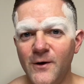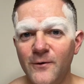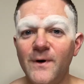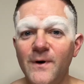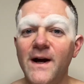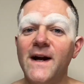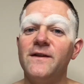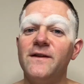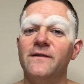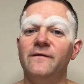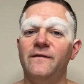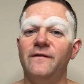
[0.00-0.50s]

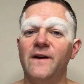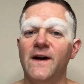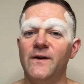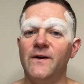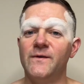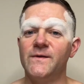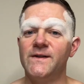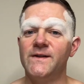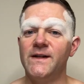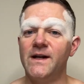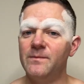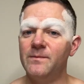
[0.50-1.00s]
right, the final
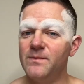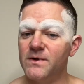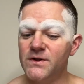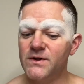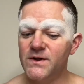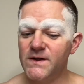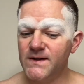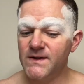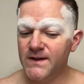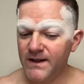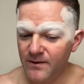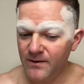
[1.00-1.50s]
step is
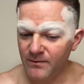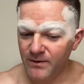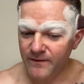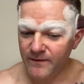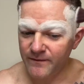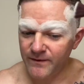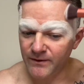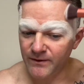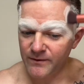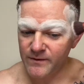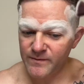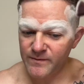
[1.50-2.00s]
just to get rid of the
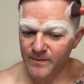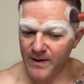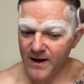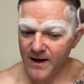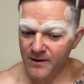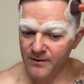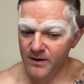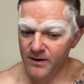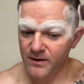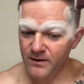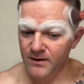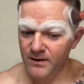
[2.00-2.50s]
loose
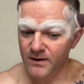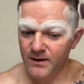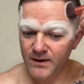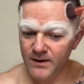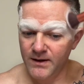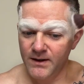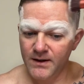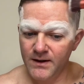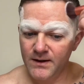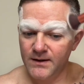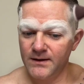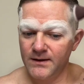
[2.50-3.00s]
powder.
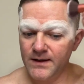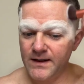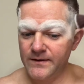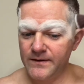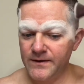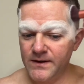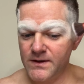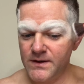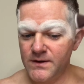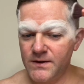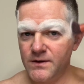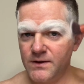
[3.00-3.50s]
Lightly
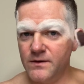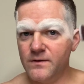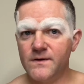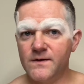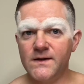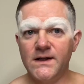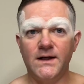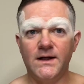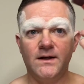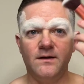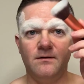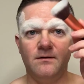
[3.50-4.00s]
just
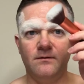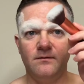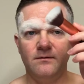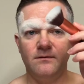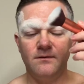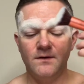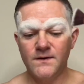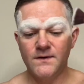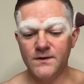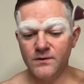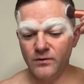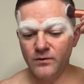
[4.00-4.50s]
using
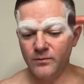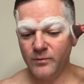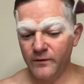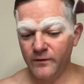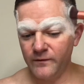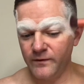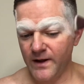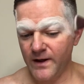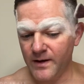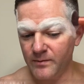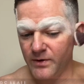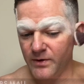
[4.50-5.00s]
just a normal
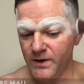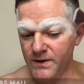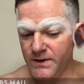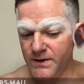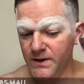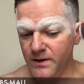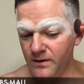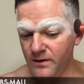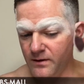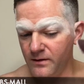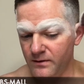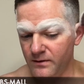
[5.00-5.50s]
flat brush
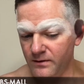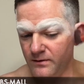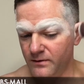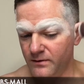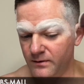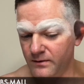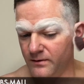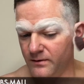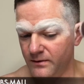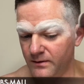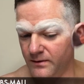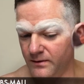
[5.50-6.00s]
here.
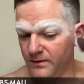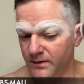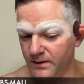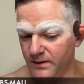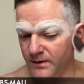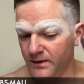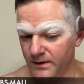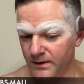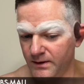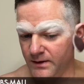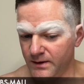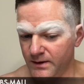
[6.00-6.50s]

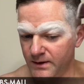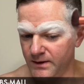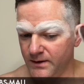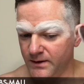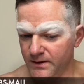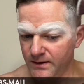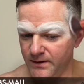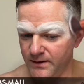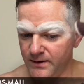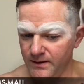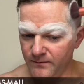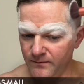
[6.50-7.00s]

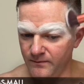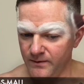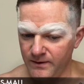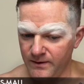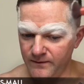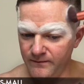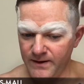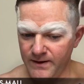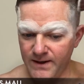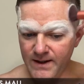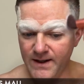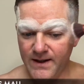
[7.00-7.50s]
Get rid of
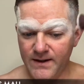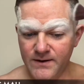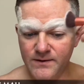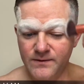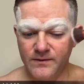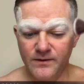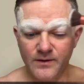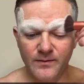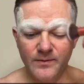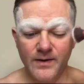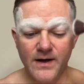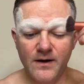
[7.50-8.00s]
the
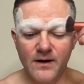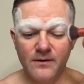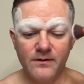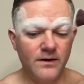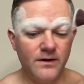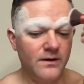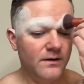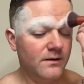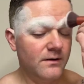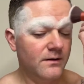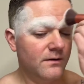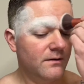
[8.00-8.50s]
extra
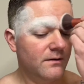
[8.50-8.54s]
powder.